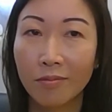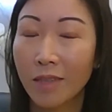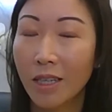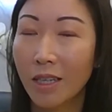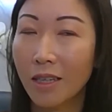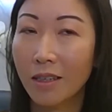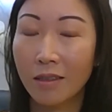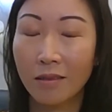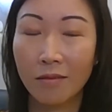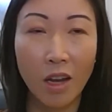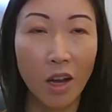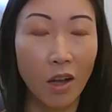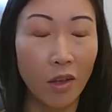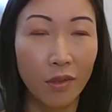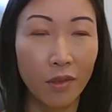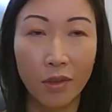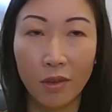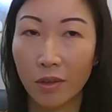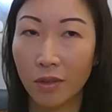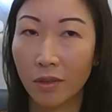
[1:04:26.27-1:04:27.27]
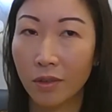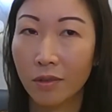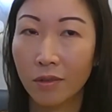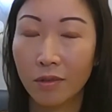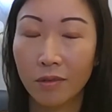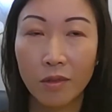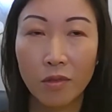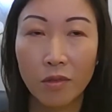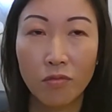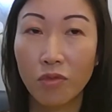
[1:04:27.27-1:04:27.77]
in other
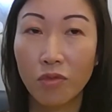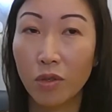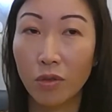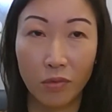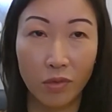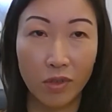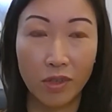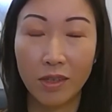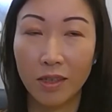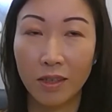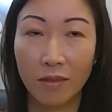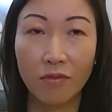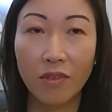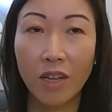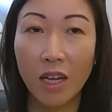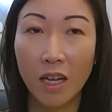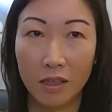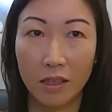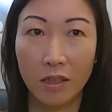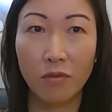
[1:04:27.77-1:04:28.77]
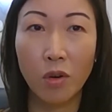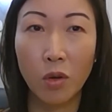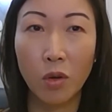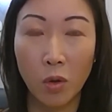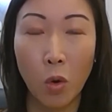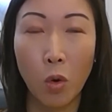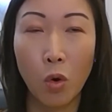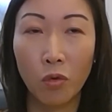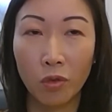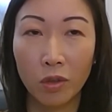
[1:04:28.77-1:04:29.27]
routes. In fact, they're all
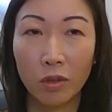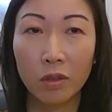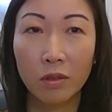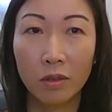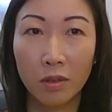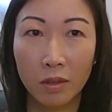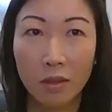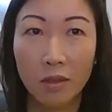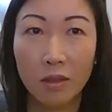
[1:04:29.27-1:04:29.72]
oral.